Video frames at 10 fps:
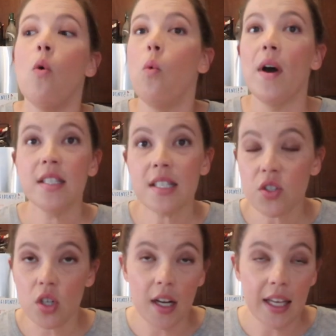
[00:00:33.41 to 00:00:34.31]
Once
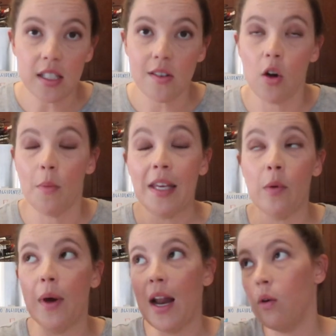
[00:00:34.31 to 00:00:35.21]
Cernan gets home, he
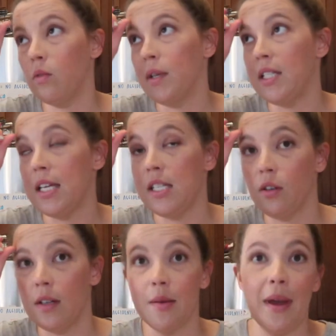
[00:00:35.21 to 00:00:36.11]
went out with Daisy
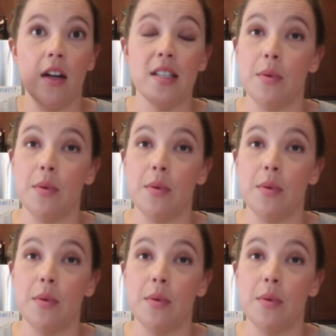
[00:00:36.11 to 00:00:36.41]
to run some errands.